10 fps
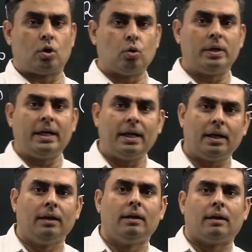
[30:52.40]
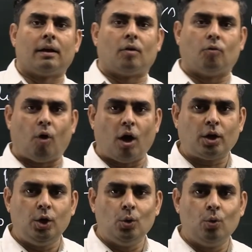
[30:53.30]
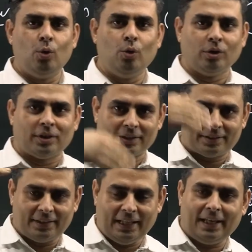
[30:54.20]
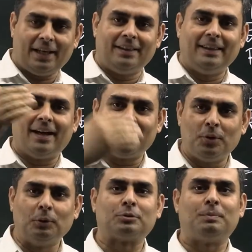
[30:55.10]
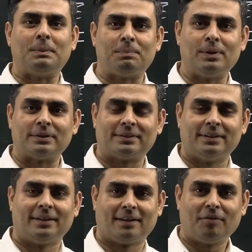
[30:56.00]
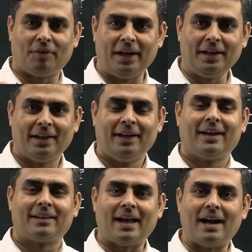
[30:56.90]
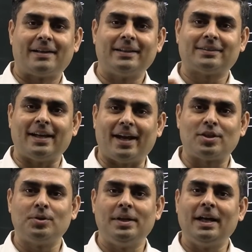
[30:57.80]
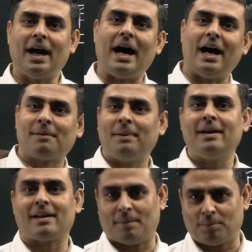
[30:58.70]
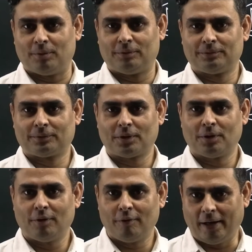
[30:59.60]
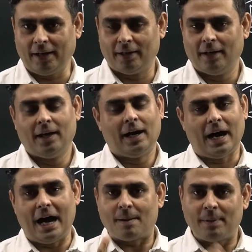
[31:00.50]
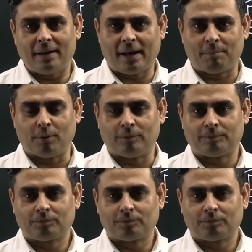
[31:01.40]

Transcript: Today, what you see in the newspapers, fine, that is actually RBI repo. Fine? RBI repo.